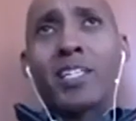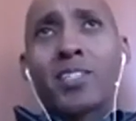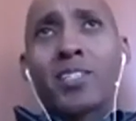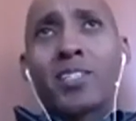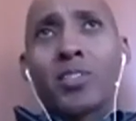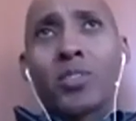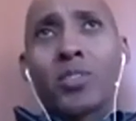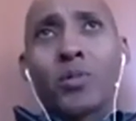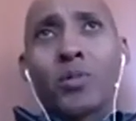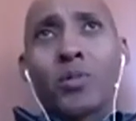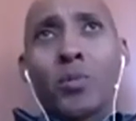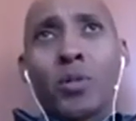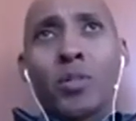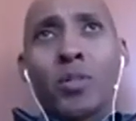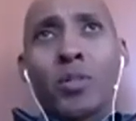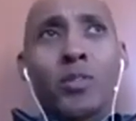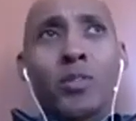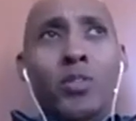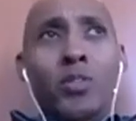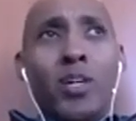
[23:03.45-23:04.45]
So since we're
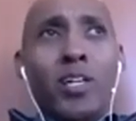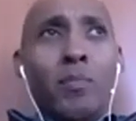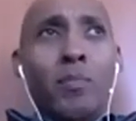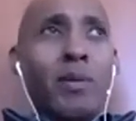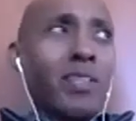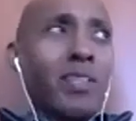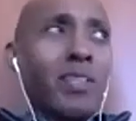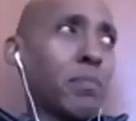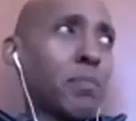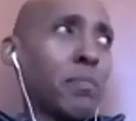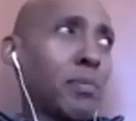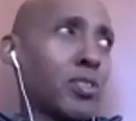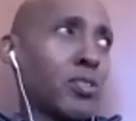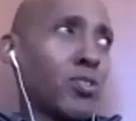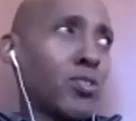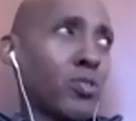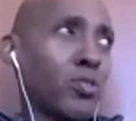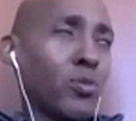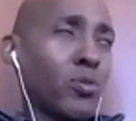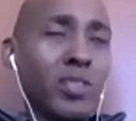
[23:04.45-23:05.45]
talking about that piece
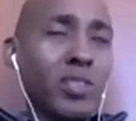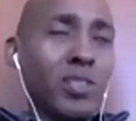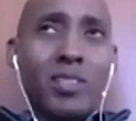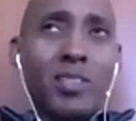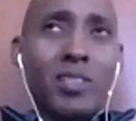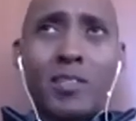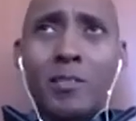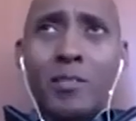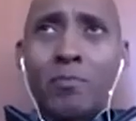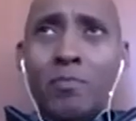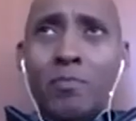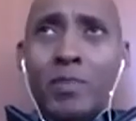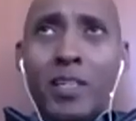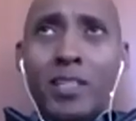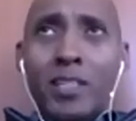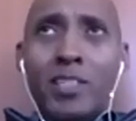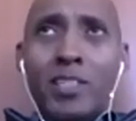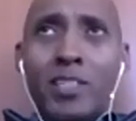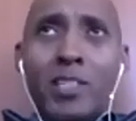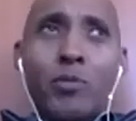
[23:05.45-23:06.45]
too, is, like
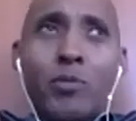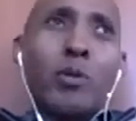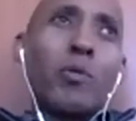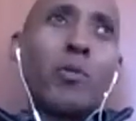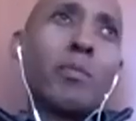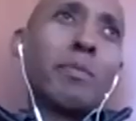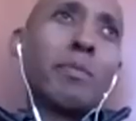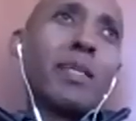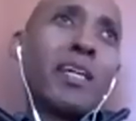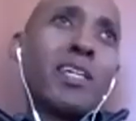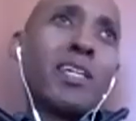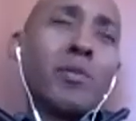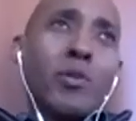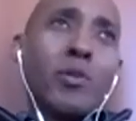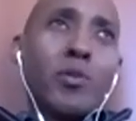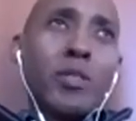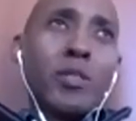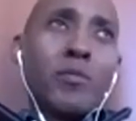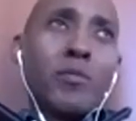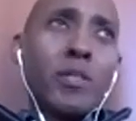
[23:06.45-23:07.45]
you said, you don't want to be that
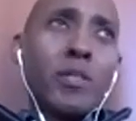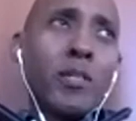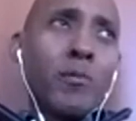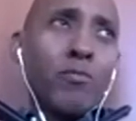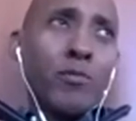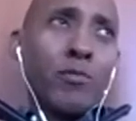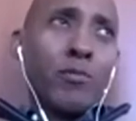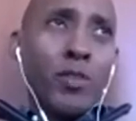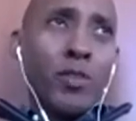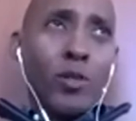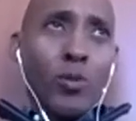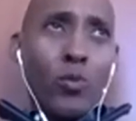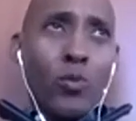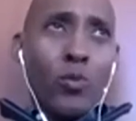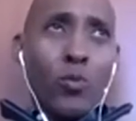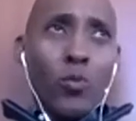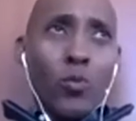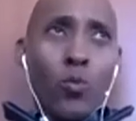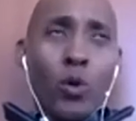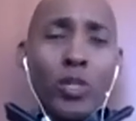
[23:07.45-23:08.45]
hypocrite.
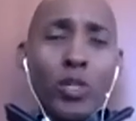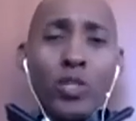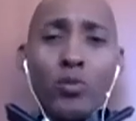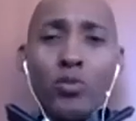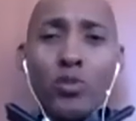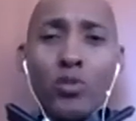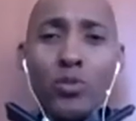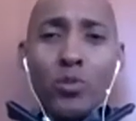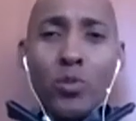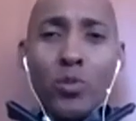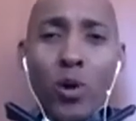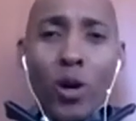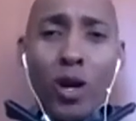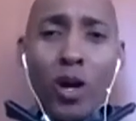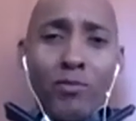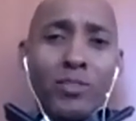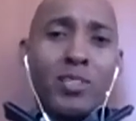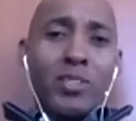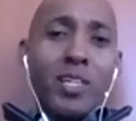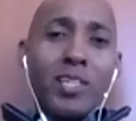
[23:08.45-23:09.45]
What do you do
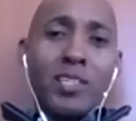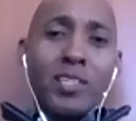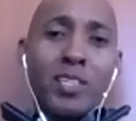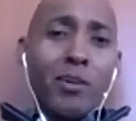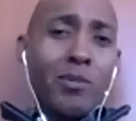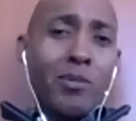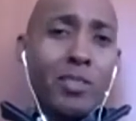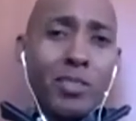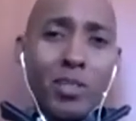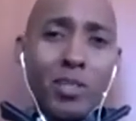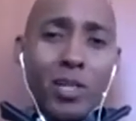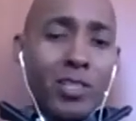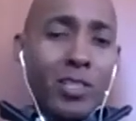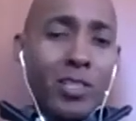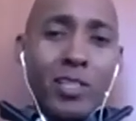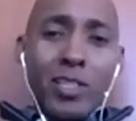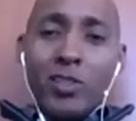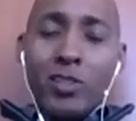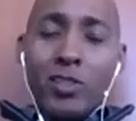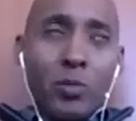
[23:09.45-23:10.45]
off stage? Because I always talk to
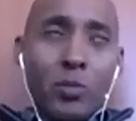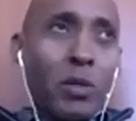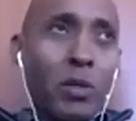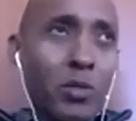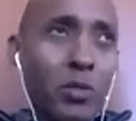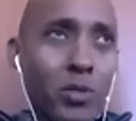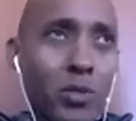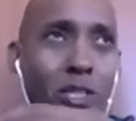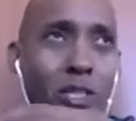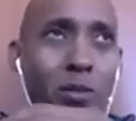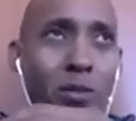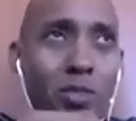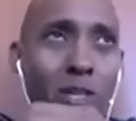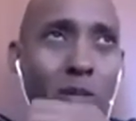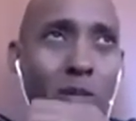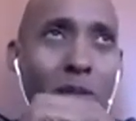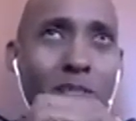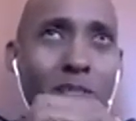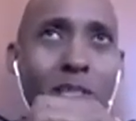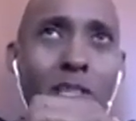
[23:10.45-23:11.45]
any of the speakers on here and talk
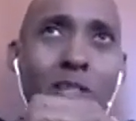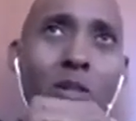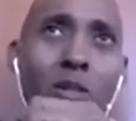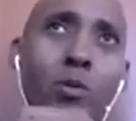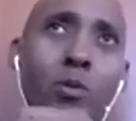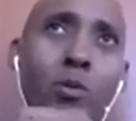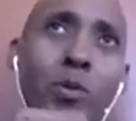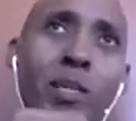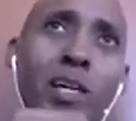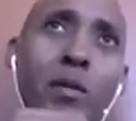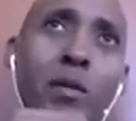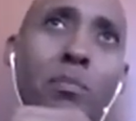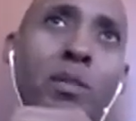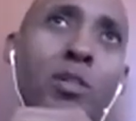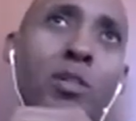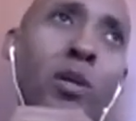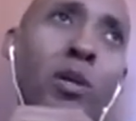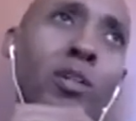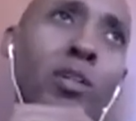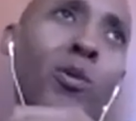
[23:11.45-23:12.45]
about, it's like, what, we got to be
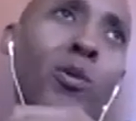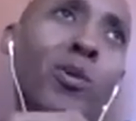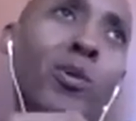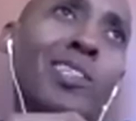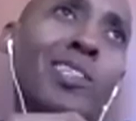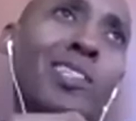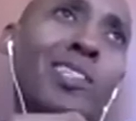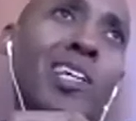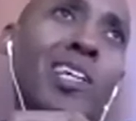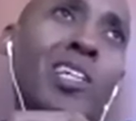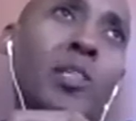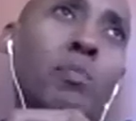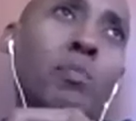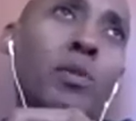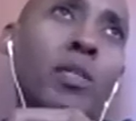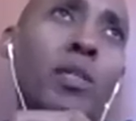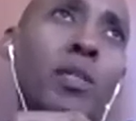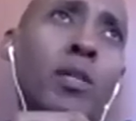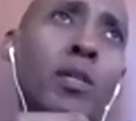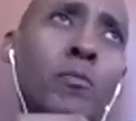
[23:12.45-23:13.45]
great on stage,
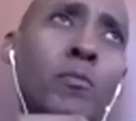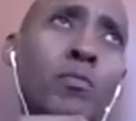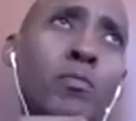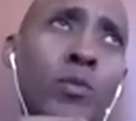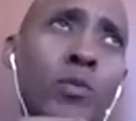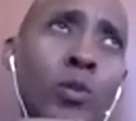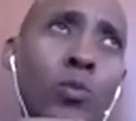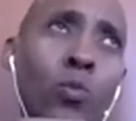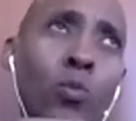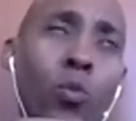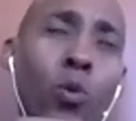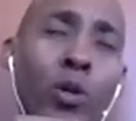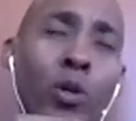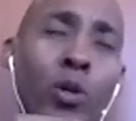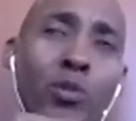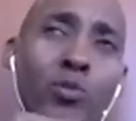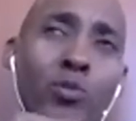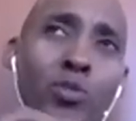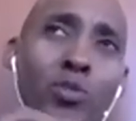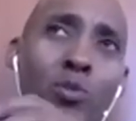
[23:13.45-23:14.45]
but what do
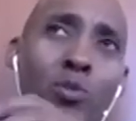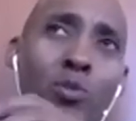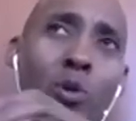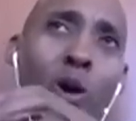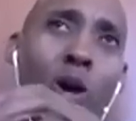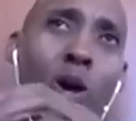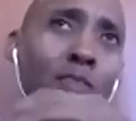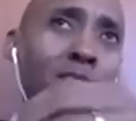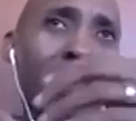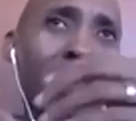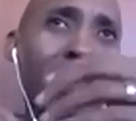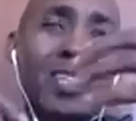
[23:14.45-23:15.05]
you do off stage?